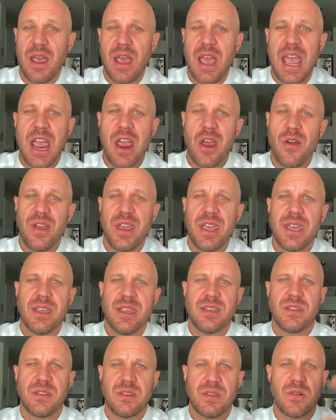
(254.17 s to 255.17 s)

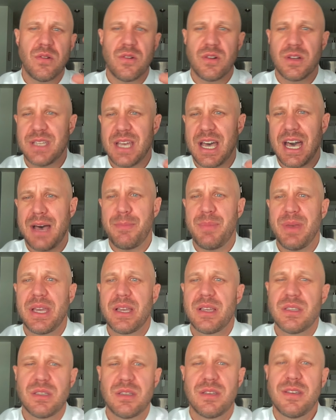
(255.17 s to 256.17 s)
areas or
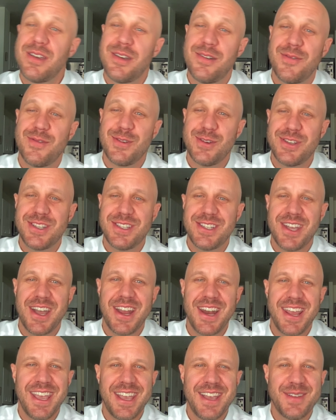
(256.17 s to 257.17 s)
topics for
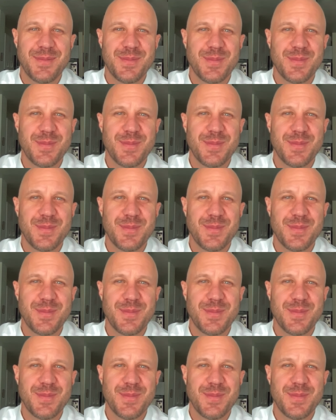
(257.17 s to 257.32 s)
study.